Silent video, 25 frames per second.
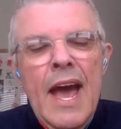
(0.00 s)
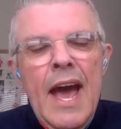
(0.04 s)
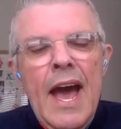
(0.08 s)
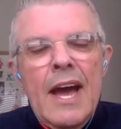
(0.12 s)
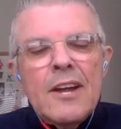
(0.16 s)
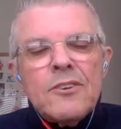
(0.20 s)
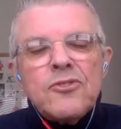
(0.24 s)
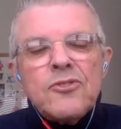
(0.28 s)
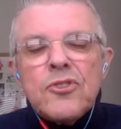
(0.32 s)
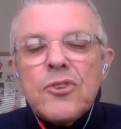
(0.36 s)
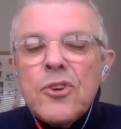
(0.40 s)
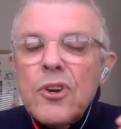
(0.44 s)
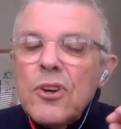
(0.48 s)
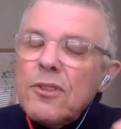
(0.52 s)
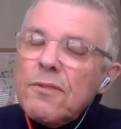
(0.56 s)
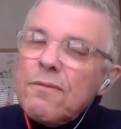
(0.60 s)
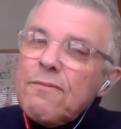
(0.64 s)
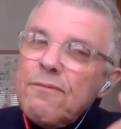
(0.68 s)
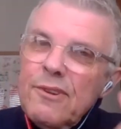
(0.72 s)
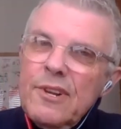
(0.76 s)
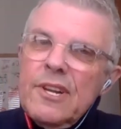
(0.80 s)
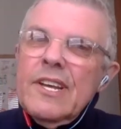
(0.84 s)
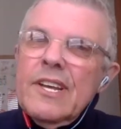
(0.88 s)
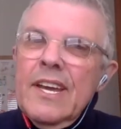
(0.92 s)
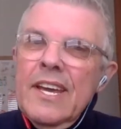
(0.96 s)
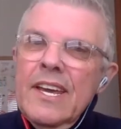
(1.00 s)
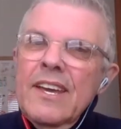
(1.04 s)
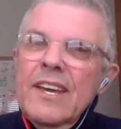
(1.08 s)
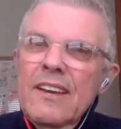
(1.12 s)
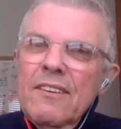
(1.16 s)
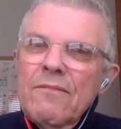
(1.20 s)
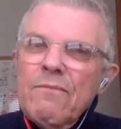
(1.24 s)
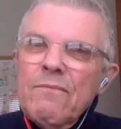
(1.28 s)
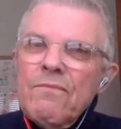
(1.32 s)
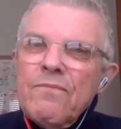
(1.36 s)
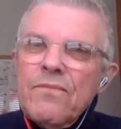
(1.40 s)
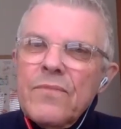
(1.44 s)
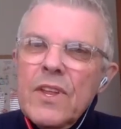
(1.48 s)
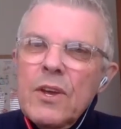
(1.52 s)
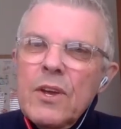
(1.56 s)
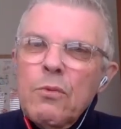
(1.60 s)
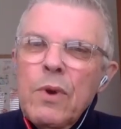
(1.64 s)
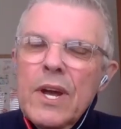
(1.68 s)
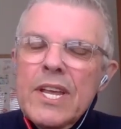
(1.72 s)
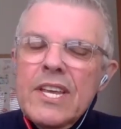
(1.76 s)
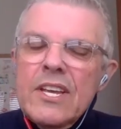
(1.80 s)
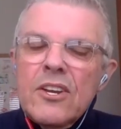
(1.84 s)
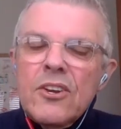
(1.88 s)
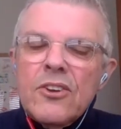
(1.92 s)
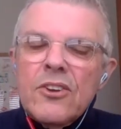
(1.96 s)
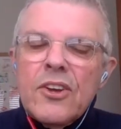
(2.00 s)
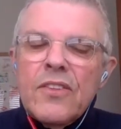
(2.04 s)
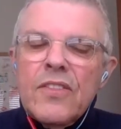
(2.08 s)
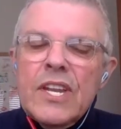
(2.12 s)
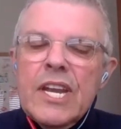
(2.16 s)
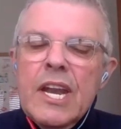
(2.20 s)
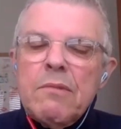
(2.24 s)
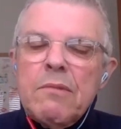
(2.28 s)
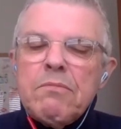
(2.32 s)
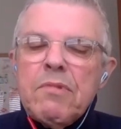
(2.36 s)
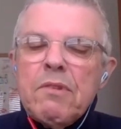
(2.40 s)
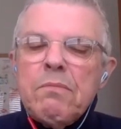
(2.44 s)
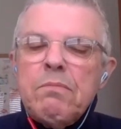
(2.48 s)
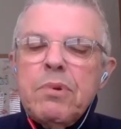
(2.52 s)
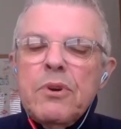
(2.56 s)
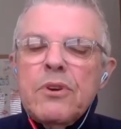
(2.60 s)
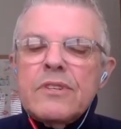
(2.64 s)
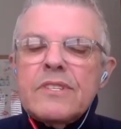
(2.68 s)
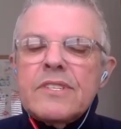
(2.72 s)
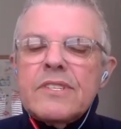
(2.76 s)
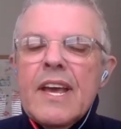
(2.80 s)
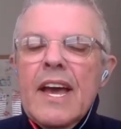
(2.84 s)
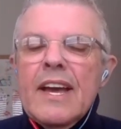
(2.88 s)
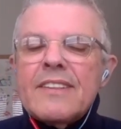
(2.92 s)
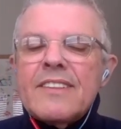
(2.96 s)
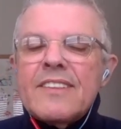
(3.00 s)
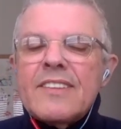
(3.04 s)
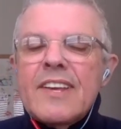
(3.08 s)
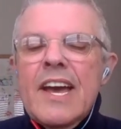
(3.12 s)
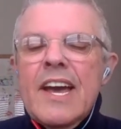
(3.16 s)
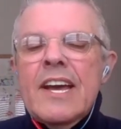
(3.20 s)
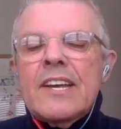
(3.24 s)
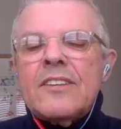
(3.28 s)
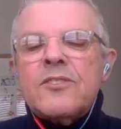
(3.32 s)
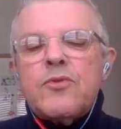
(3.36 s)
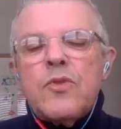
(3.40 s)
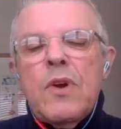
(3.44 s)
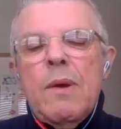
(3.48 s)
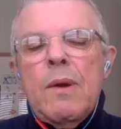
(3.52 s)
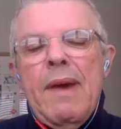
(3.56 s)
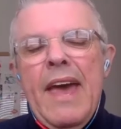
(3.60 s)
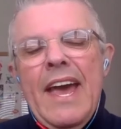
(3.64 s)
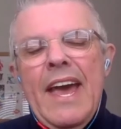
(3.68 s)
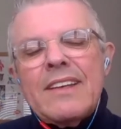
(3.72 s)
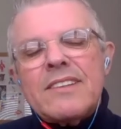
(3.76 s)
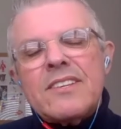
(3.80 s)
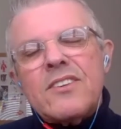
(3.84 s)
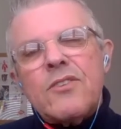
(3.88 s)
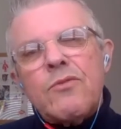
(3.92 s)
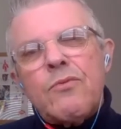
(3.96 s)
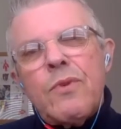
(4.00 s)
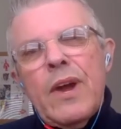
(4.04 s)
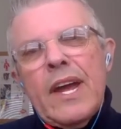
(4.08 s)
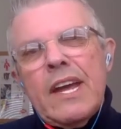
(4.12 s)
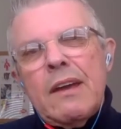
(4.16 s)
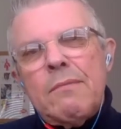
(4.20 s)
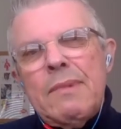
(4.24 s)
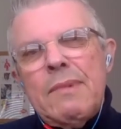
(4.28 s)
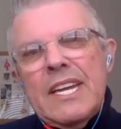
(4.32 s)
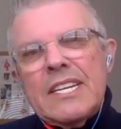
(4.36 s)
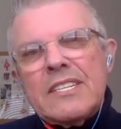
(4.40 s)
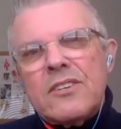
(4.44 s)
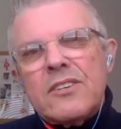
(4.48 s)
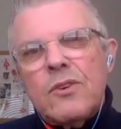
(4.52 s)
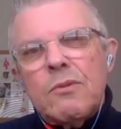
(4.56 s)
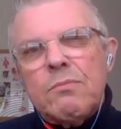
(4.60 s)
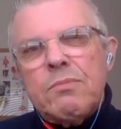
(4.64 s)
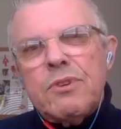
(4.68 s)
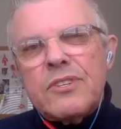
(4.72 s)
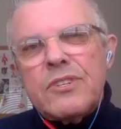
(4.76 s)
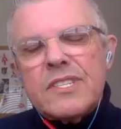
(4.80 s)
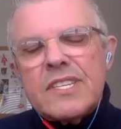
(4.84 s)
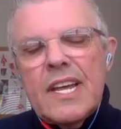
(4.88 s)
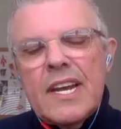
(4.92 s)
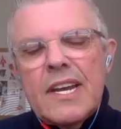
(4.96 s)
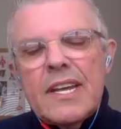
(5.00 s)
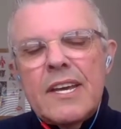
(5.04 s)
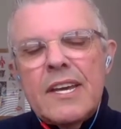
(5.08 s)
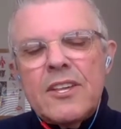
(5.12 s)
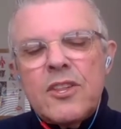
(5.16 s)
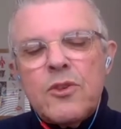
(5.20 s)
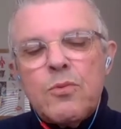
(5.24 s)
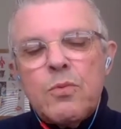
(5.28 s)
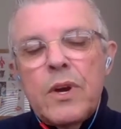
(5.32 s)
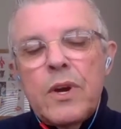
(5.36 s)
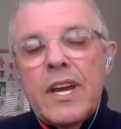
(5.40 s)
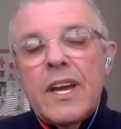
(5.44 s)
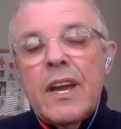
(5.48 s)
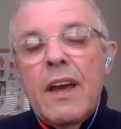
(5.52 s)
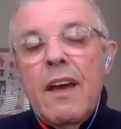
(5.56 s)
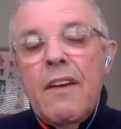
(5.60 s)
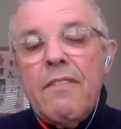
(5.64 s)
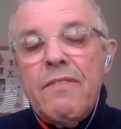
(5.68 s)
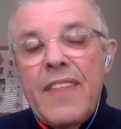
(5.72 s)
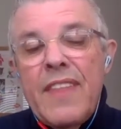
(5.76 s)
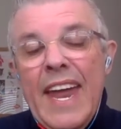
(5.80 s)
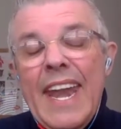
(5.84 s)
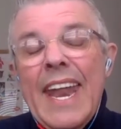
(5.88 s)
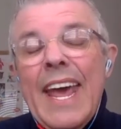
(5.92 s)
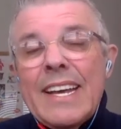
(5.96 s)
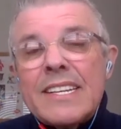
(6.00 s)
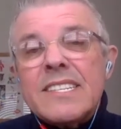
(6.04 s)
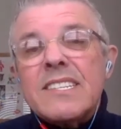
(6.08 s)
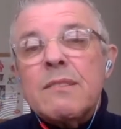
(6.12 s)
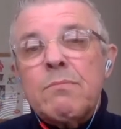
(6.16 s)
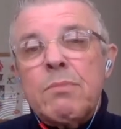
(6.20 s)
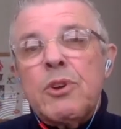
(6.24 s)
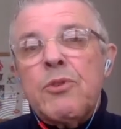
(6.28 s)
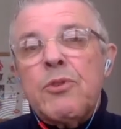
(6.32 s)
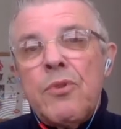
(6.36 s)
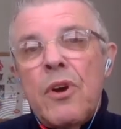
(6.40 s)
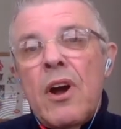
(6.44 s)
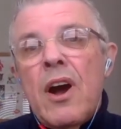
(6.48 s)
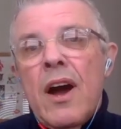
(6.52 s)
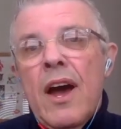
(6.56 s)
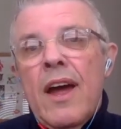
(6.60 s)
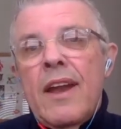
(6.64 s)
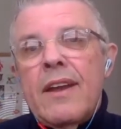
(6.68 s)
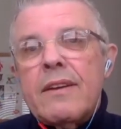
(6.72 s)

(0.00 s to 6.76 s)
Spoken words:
Truthfully, when you look at the number of books a sales rep has to recommend to a bookseller each week, that has to be right.